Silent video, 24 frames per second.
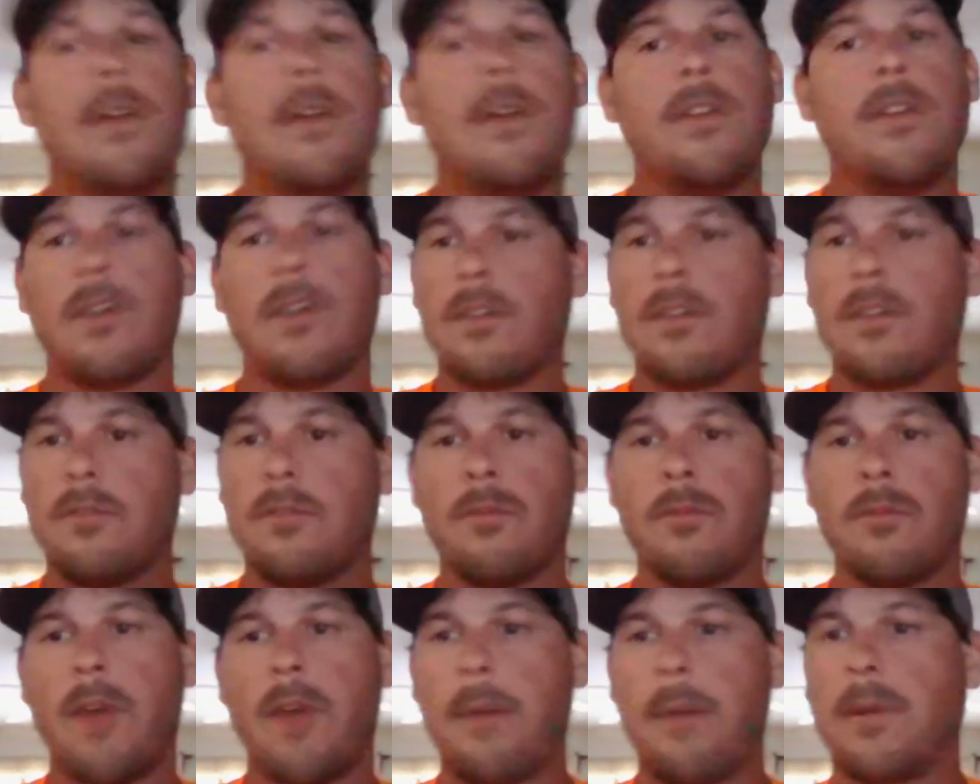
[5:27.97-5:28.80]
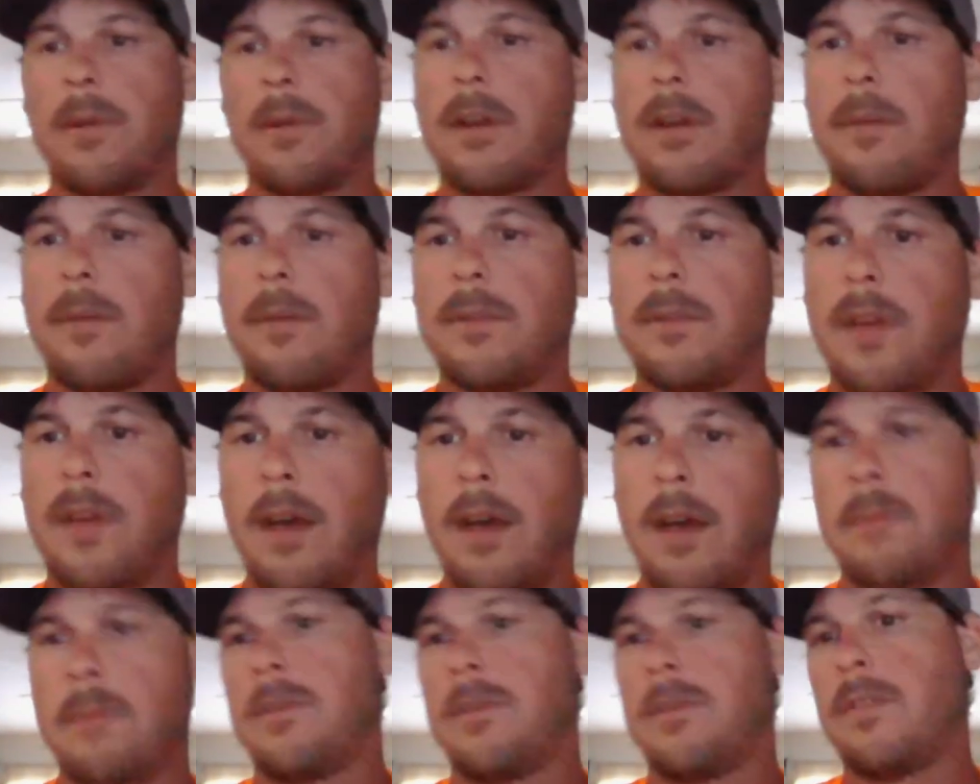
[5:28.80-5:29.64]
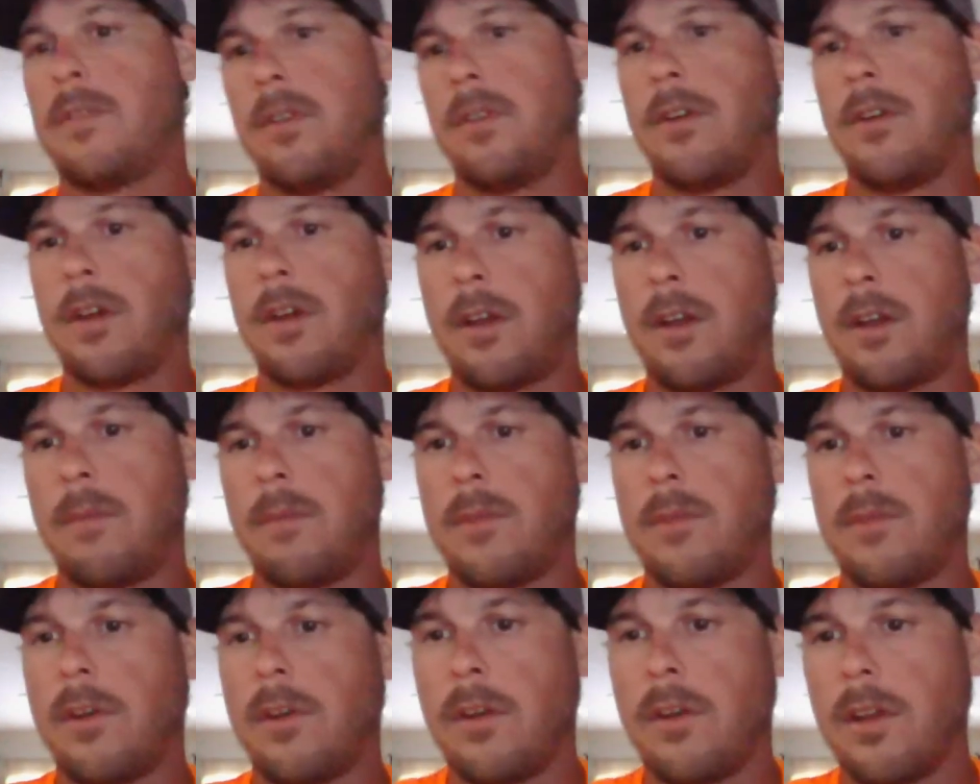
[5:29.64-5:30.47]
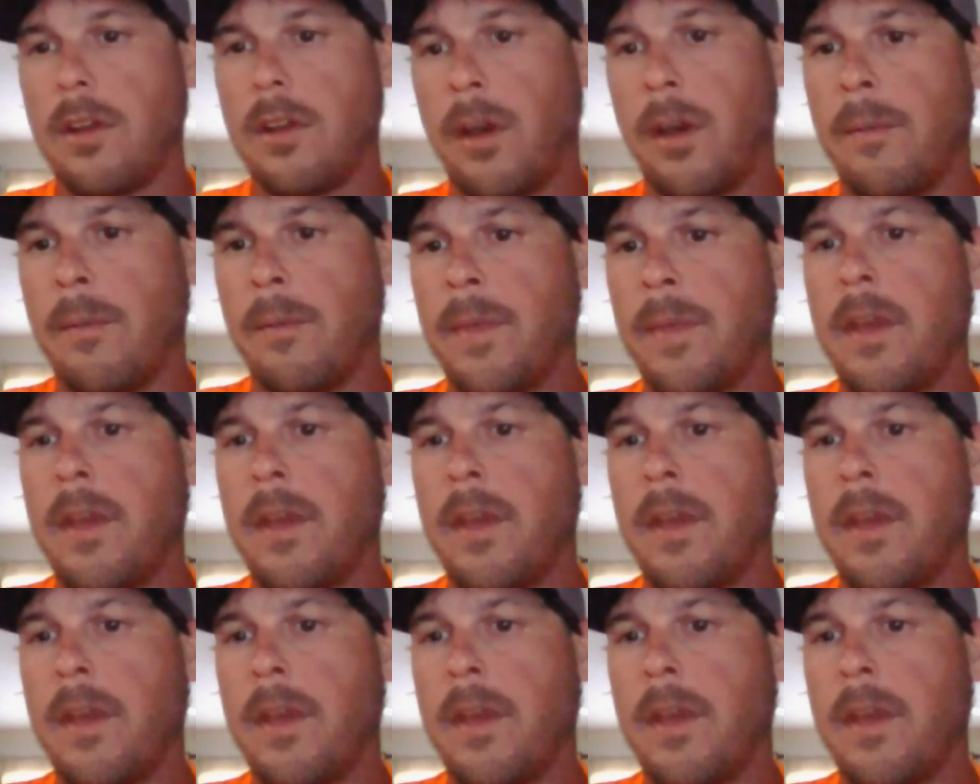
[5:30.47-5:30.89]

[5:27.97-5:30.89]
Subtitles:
You can wrap it a couple times, hook it up, you're good to go.